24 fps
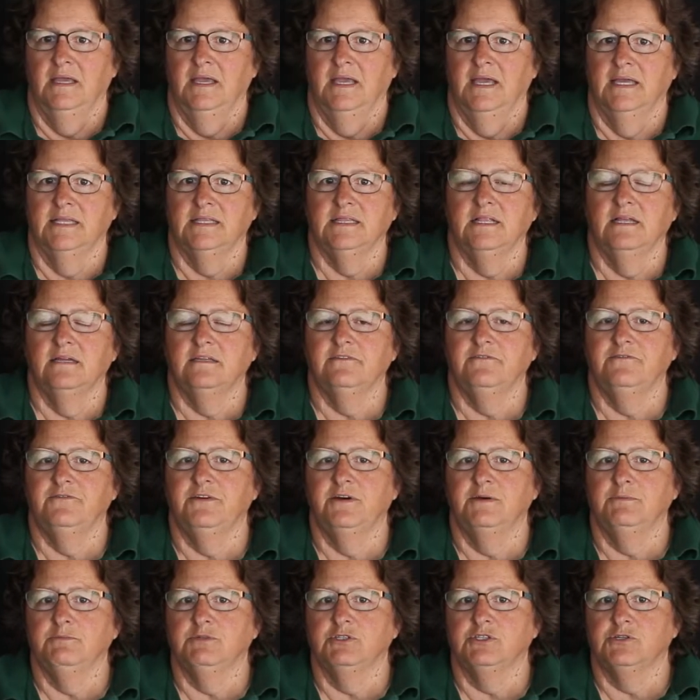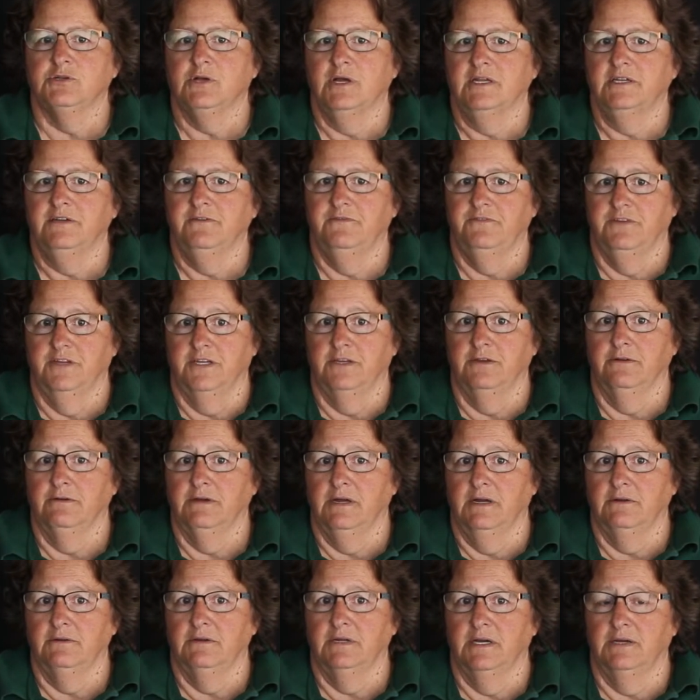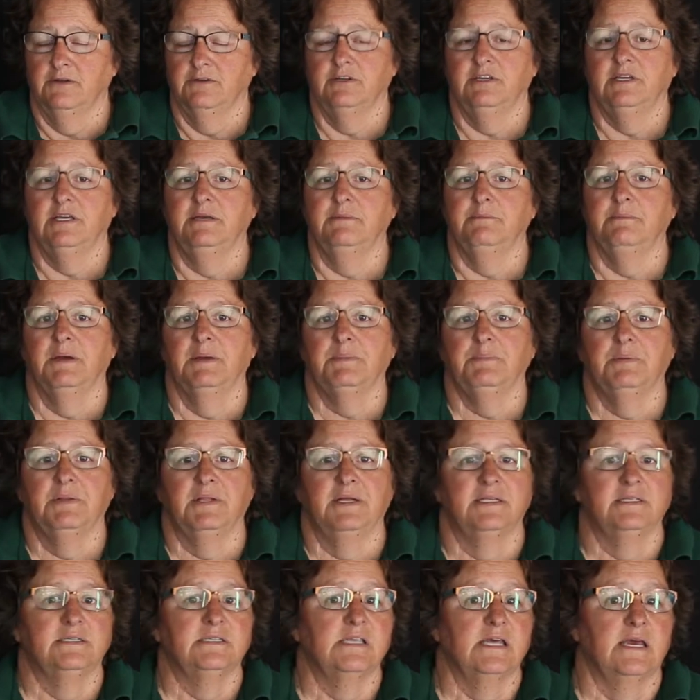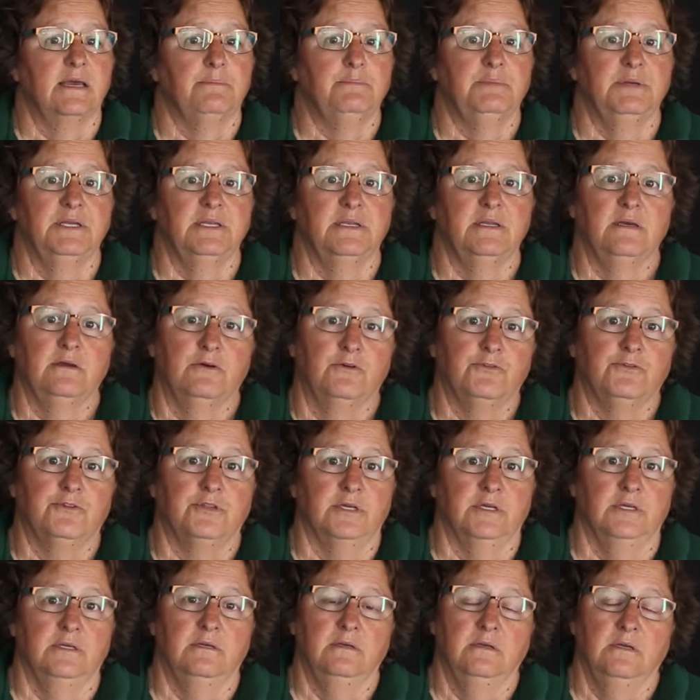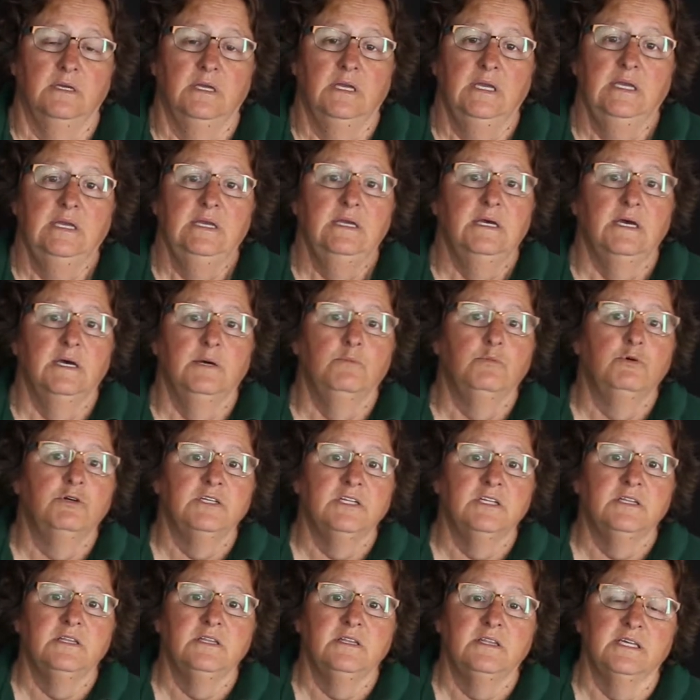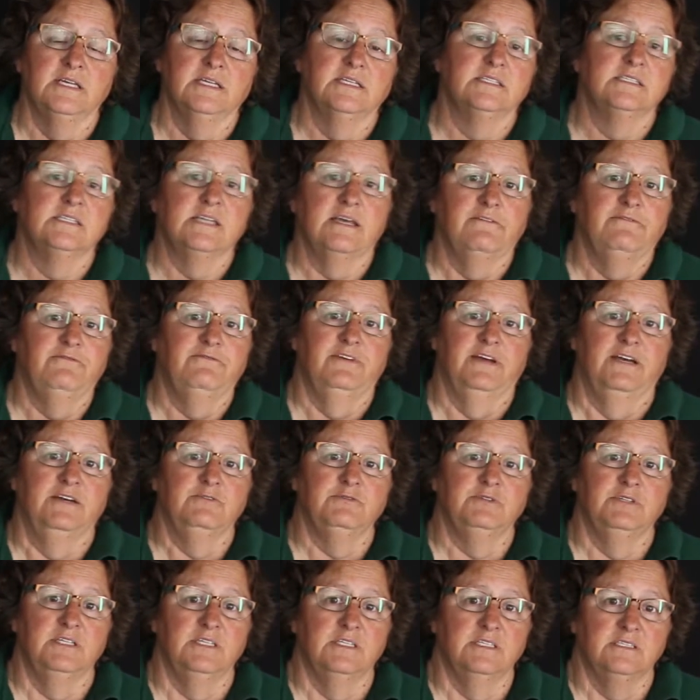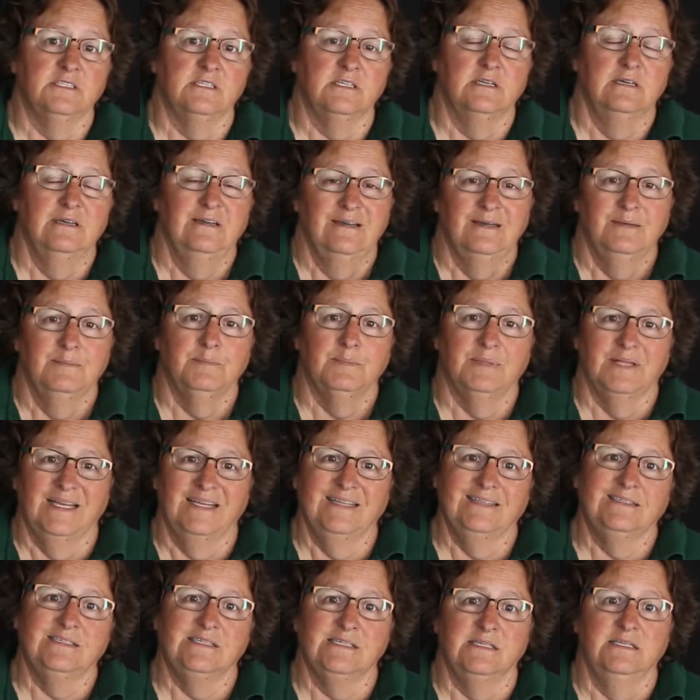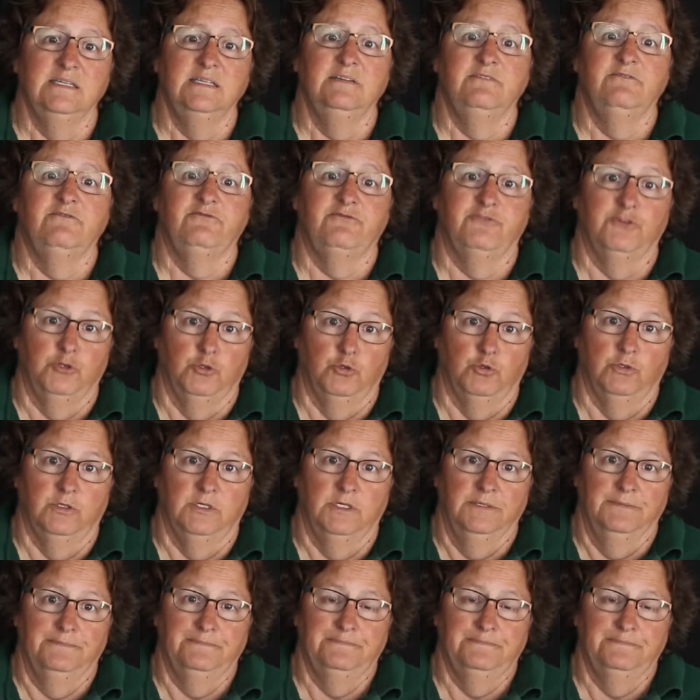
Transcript: Had a lot of fun with trying to figure out how to keep my plants happy and healthy. And one of the things I found is plants need food.